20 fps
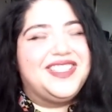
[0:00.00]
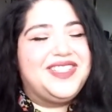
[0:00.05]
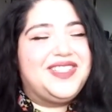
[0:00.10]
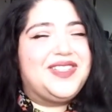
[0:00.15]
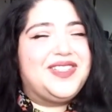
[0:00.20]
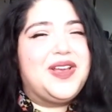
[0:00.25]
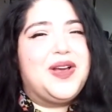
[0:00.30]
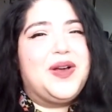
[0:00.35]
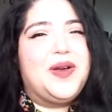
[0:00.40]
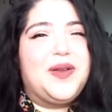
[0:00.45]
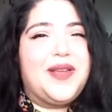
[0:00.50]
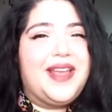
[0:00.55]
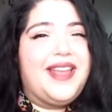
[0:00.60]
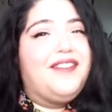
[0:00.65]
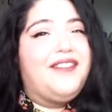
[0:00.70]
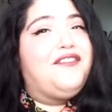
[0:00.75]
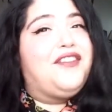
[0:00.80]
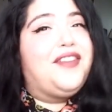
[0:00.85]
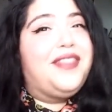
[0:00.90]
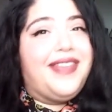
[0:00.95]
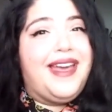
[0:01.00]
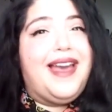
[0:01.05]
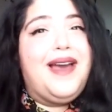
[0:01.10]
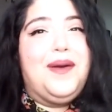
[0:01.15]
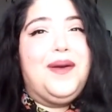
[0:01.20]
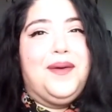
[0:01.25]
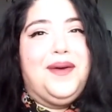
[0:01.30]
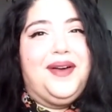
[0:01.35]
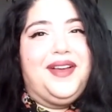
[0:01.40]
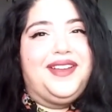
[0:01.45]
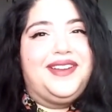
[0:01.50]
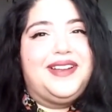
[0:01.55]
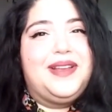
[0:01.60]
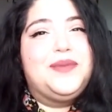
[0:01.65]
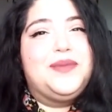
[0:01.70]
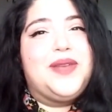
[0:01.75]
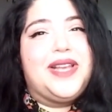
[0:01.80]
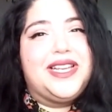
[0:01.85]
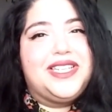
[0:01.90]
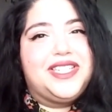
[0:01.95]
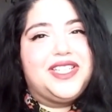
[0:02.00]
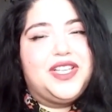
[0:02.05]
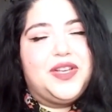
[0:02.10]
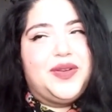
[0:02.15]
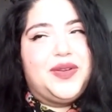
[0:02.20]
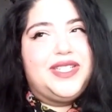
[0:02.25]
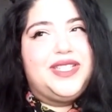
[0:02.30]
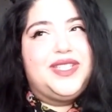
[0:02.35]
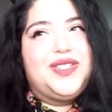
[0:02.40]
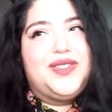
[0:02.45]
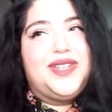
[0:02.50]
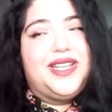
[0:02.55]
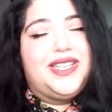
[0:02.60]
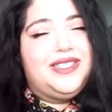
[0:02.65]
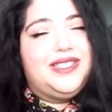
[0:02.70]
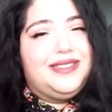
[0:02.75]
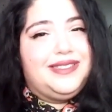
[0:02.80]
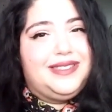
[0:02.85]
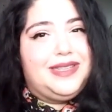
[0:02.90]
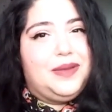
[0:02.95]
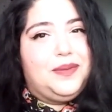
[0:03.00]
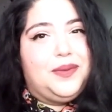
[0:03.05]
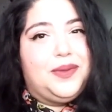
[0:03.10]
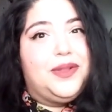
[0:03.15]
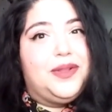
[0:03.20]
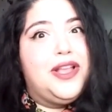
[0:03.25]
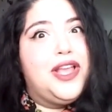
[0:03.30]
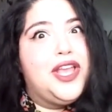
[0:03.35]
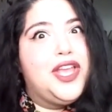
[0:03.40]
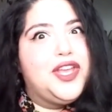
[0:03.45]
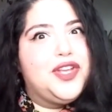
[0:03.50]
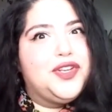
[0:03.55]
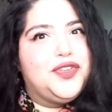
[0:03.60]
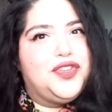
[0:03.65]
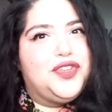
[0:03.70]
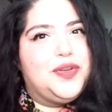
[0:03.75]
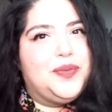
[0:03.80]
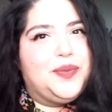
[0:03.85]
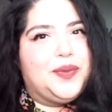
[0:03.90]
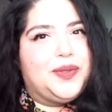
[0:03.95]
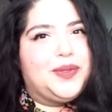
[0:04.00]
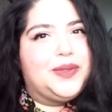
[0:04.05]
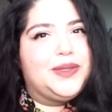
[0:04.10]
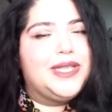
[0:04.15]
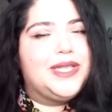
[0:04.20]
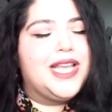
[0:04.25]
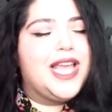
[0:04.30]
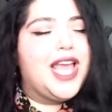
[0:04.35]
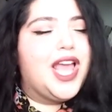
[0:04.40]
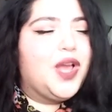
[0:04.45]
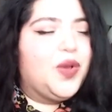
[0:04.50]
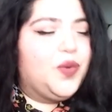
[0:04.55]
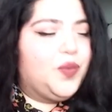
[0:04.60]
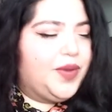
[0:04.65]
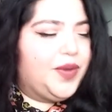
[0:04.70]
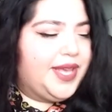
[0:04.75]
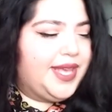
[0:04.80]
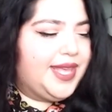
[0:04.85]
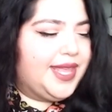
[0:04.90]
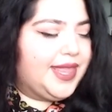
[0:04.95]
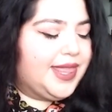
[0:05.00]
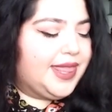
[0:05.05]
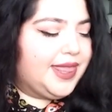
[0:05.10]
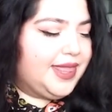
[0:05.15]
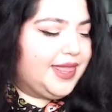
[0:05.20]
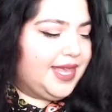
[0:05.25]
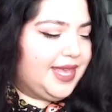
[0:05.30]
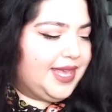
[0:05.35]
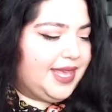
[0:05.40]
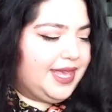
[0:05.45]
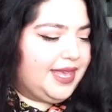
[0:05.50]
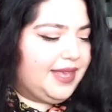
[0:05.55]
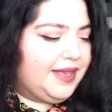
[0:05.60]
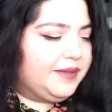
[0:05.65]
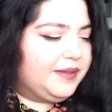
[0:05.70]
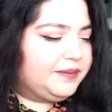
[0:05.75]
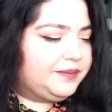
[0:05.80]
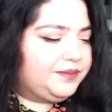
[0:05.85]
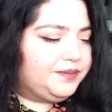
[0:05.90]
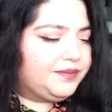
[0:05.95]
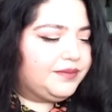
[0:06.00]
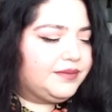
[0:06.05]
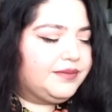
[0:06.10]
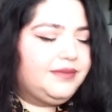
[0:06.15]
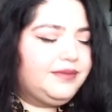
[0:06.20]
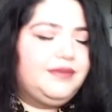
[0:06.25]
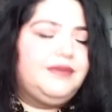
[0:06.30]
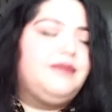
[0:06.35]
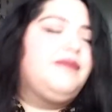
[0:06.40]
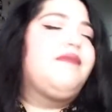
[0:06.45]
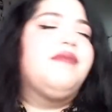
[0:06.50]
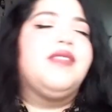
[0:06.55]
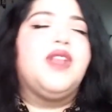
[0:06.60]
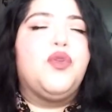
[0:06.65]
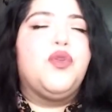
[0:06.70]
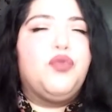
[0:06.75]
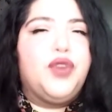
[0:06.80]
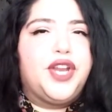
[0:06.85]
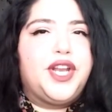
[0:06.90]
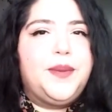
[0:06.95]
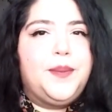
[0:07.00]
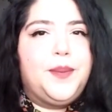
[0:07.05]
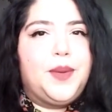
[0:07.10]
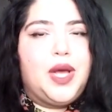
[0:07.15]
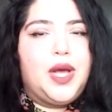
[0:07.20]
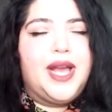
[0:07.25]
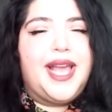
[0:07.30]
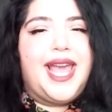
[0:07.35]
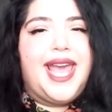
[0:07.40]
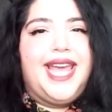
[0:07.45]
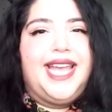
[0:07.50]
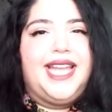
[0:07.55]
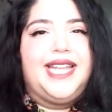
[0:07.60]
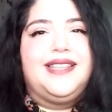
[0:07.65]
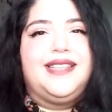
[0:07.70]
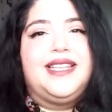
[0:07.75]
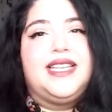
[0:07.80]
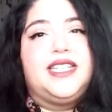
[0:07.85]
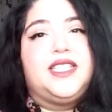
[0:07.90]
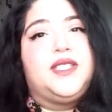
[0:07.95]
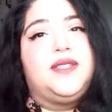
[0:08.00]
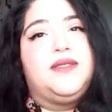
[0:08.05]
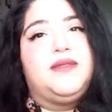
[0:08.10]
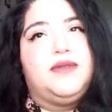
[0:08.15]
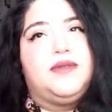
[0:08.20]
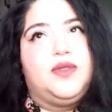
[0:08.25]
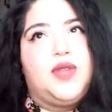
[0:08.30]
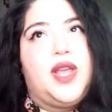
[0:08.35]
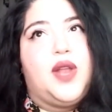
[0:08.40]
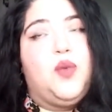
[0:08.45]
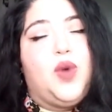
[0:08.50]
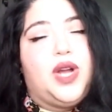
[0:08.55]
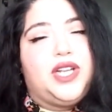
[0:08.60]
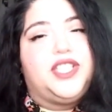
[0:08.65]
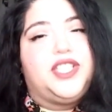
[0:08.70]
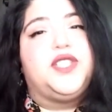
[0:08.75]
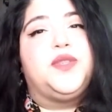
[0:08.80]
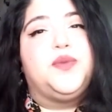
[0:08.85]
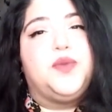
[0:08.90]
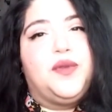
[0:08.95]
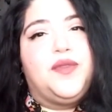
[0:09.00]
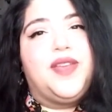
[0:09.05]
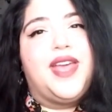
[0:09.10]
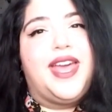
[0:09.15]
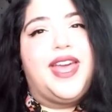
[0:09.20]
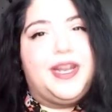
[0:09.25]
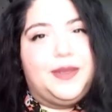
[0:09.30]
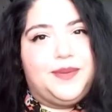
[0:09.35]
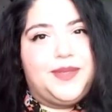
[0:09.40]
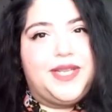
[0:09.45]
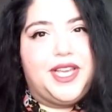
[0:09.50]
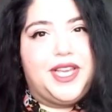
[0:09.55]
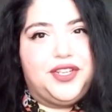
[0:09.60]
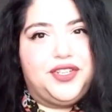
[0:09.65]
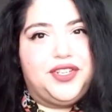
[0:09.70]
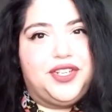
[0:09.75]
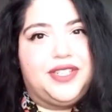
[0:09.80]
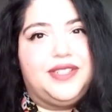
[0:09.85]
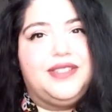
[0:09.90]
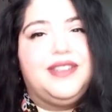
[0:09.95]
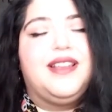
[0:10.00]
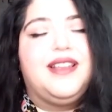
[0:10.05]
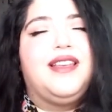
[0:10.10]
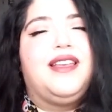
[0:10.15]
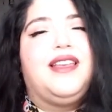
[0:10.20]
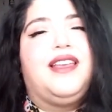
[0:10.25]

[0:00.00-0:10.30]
So, and for that one, I'm actually going to not just double, triple with the read a book and watch its movie adaptation.